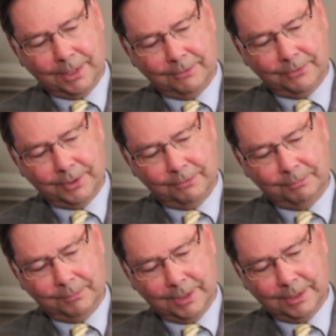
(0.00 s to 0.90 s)
of
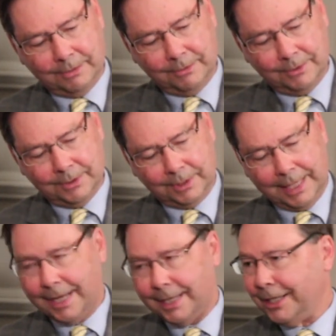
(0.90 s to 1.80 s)
the
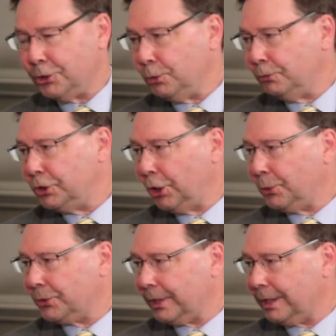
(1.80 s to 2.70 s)
candidates you've
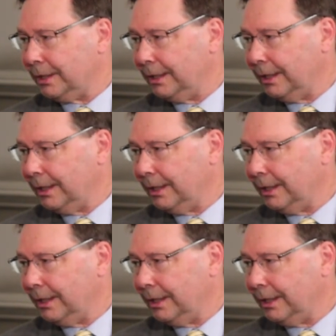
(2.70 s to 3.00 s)
chosen,